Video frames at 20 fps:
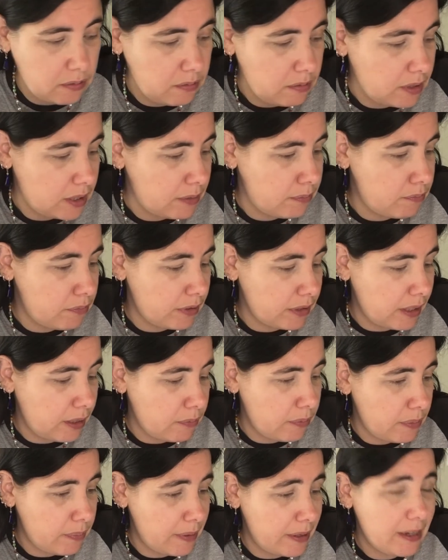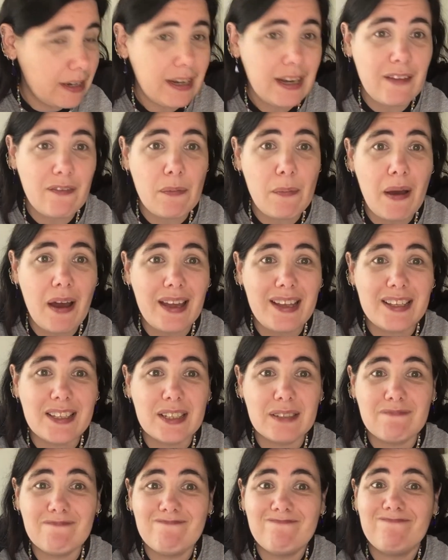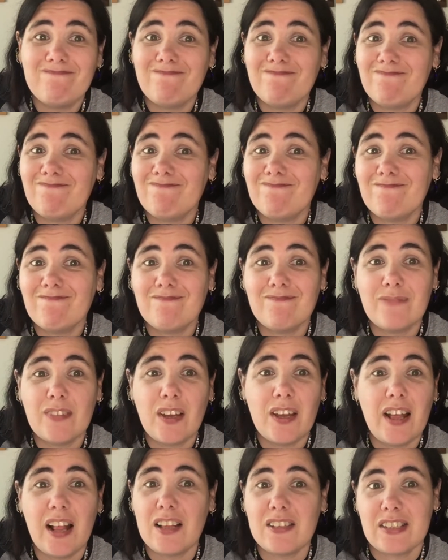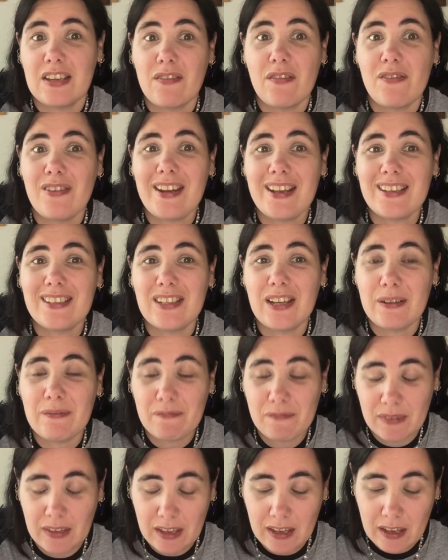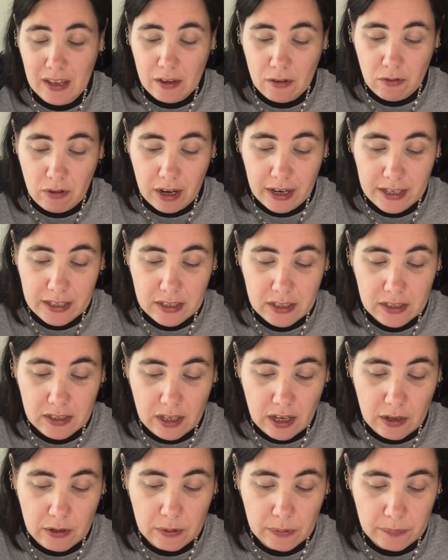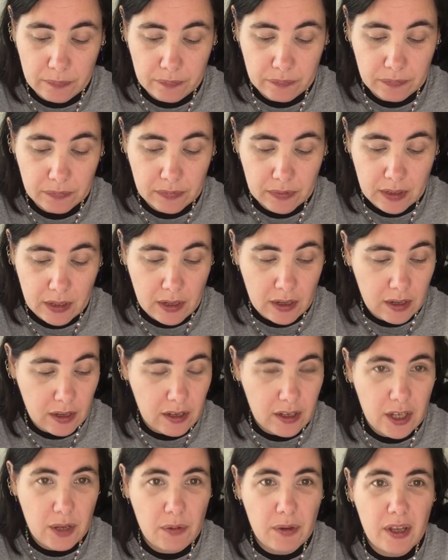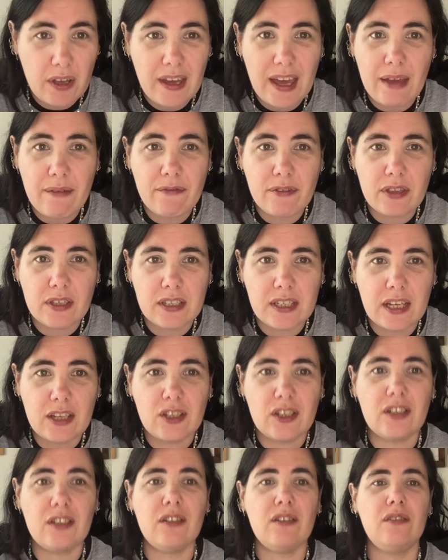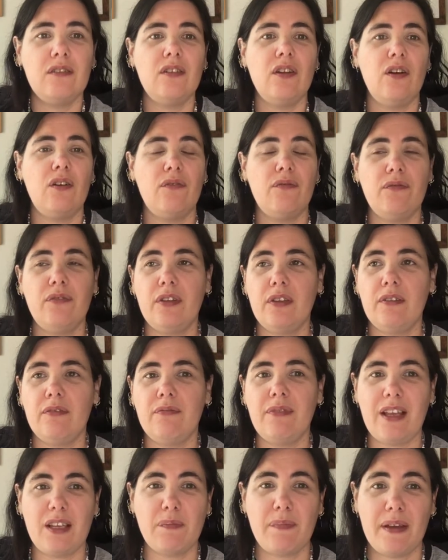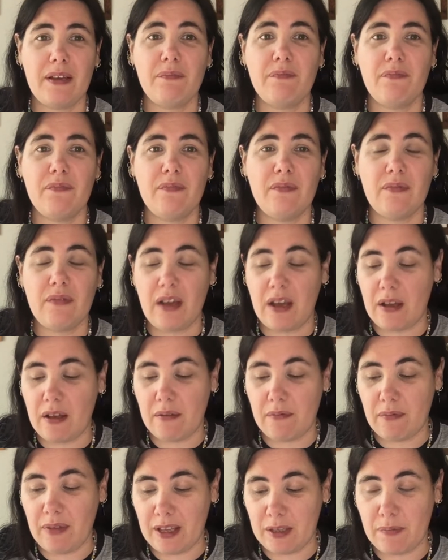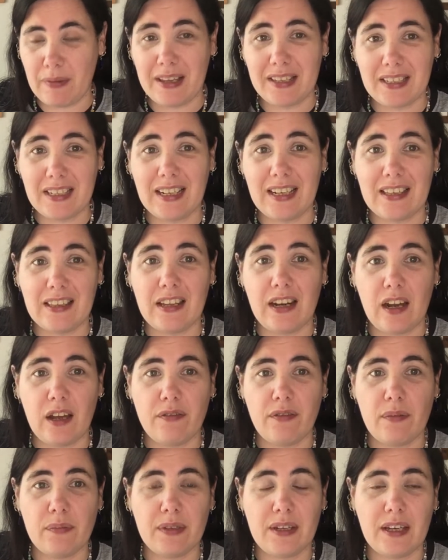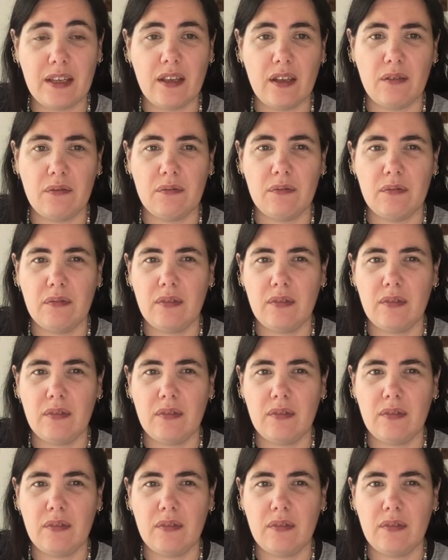I didn't bring that whip in. Never mind. I'll save it for next time. Right, so you came for the stitching, not for... that's basically the life update, though.